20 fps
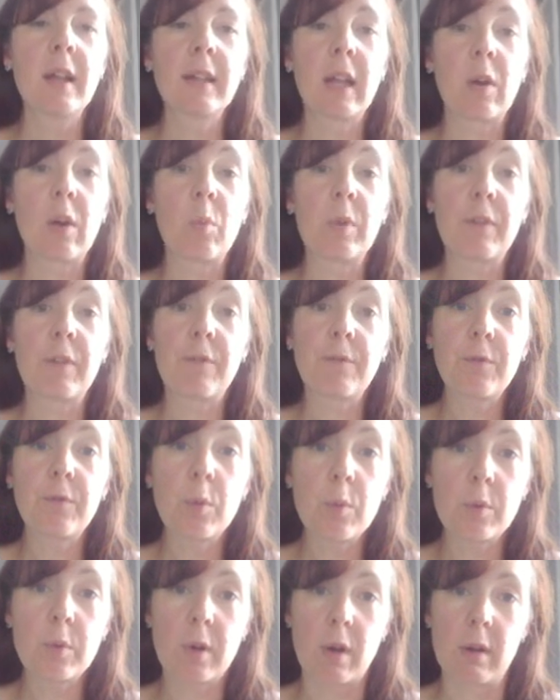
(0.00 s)
Now, with a
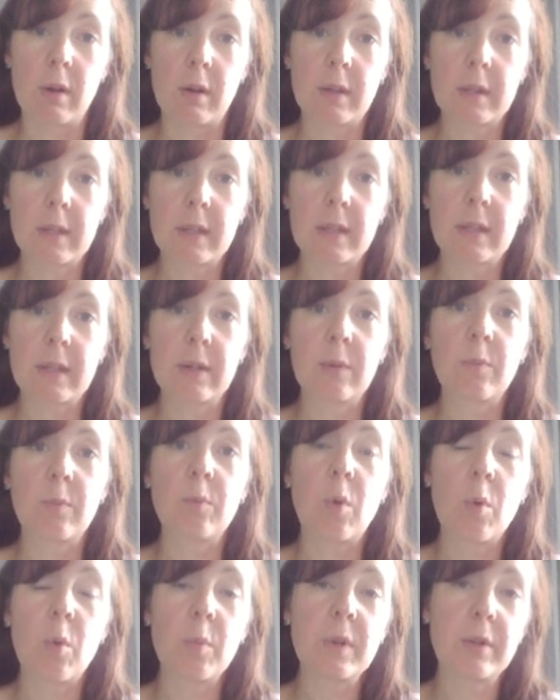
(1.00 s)
forecast,
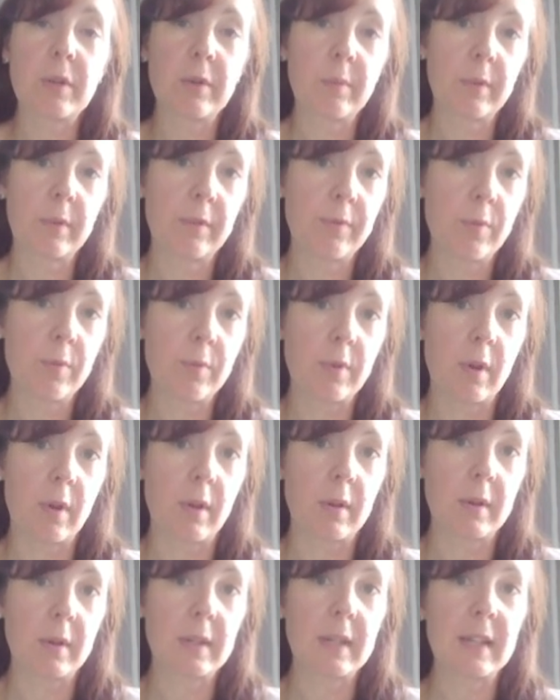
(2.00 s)
what we're doing with a
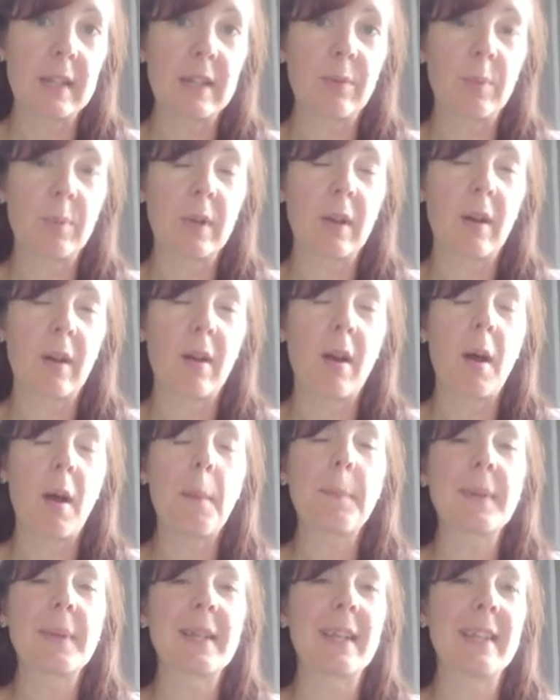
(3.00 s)
forecast is we are
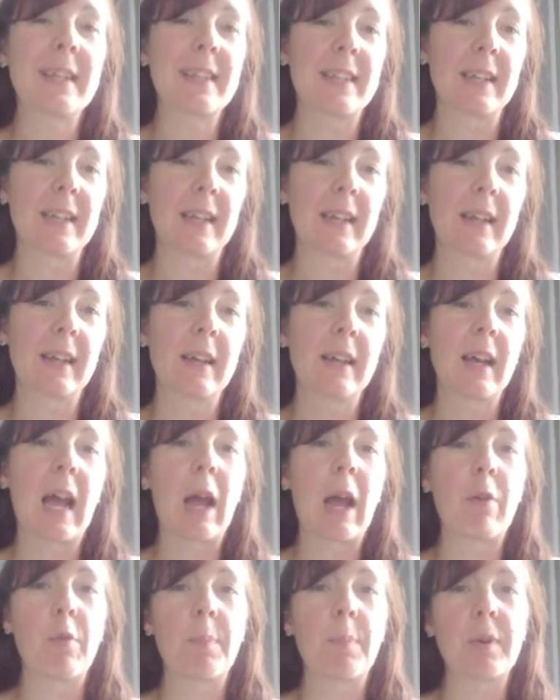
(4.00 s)
updating
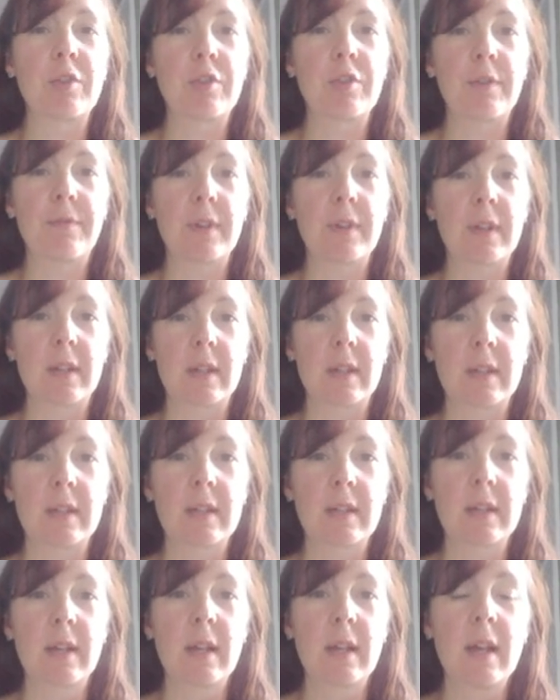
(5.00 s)
our budget
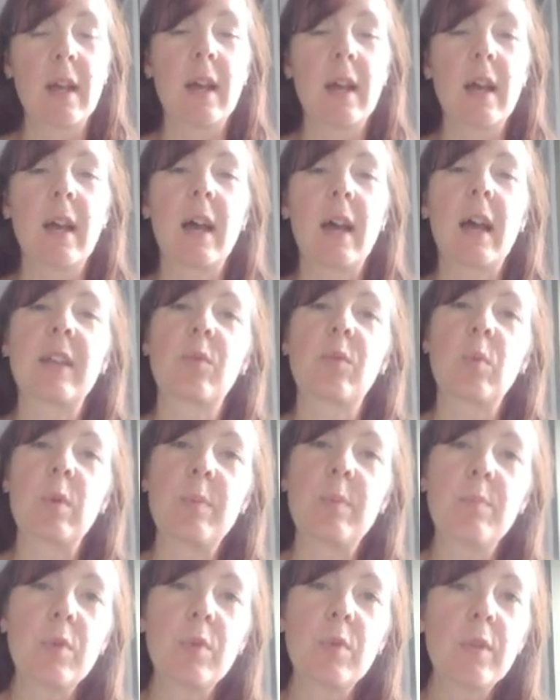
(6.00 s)
figures as we
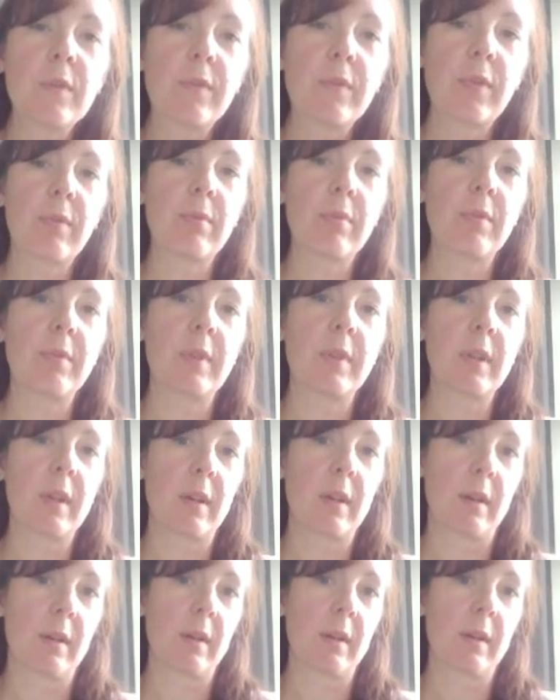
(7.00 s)
move through the
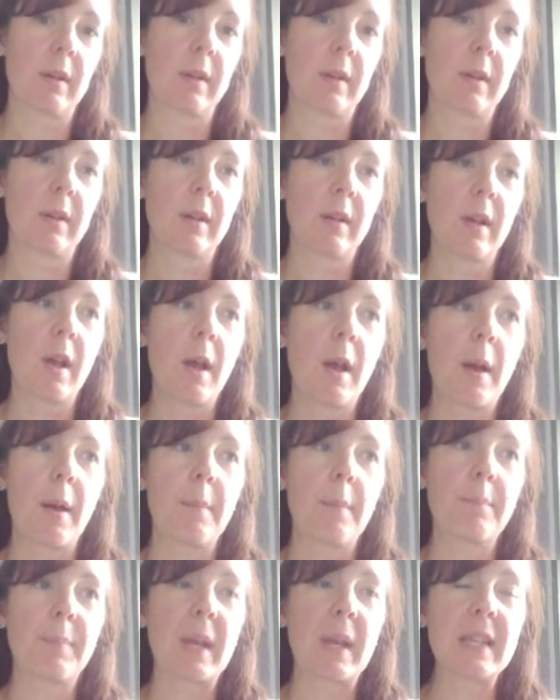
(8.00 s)
year
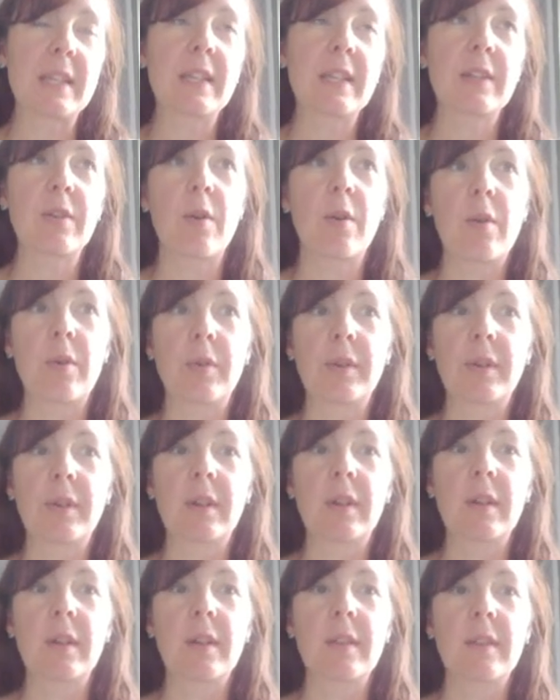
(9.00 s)
based
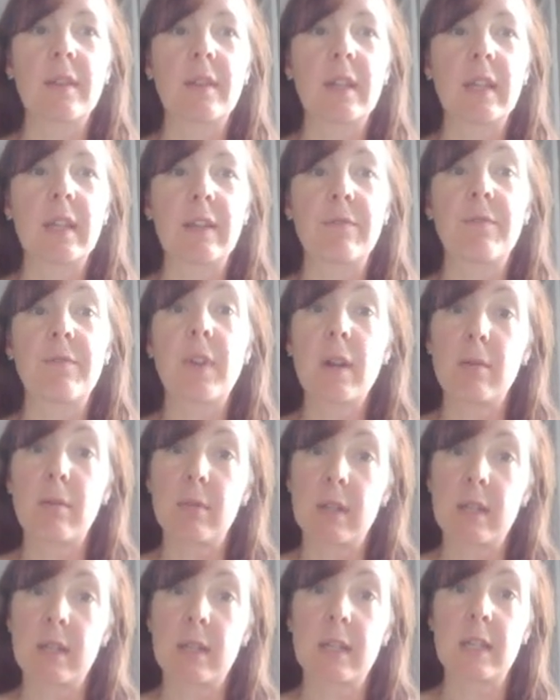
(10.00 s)
on the
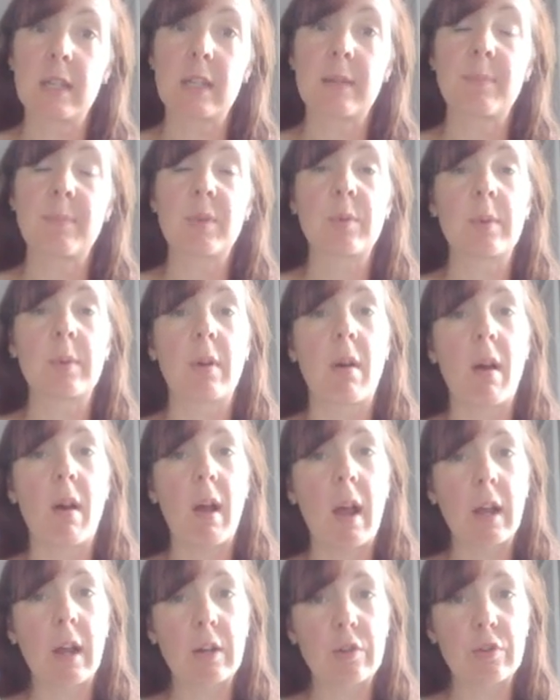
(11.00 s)
variances between our
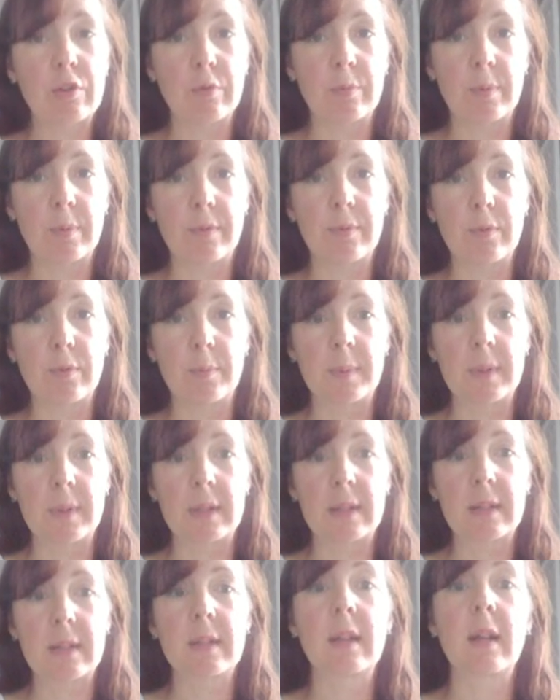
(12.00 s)
actual
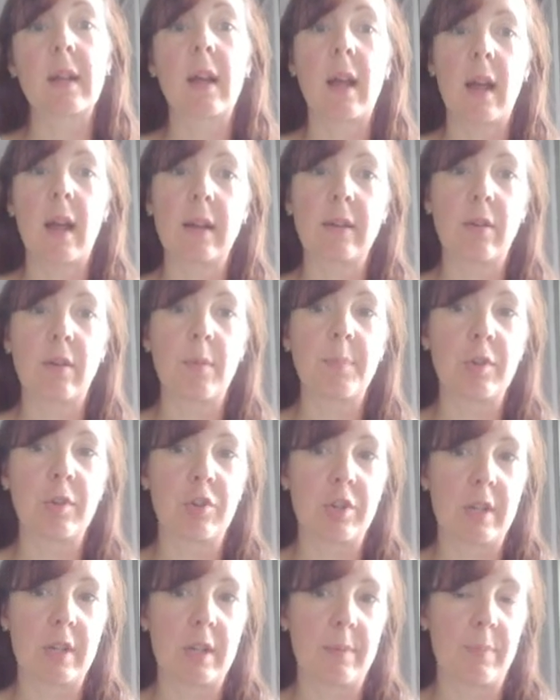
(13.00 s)
performance and our
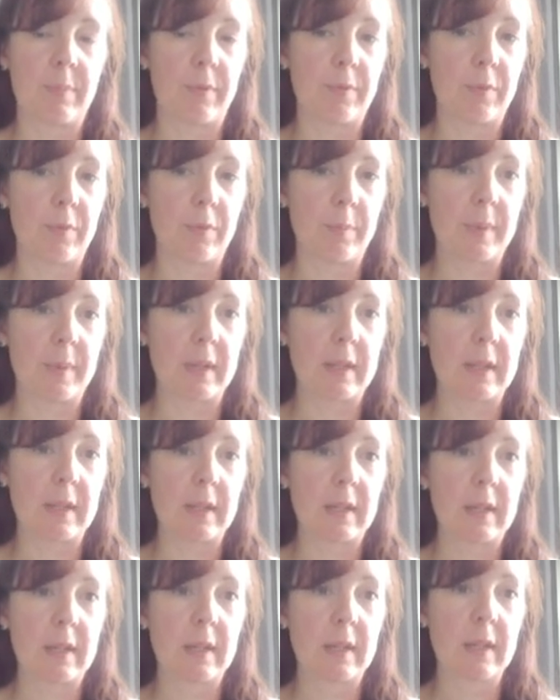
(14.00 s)
budgeted
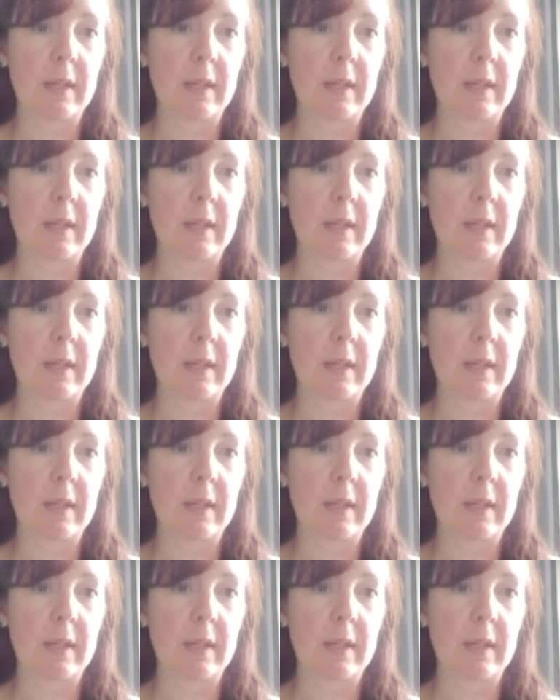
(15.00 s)
performance.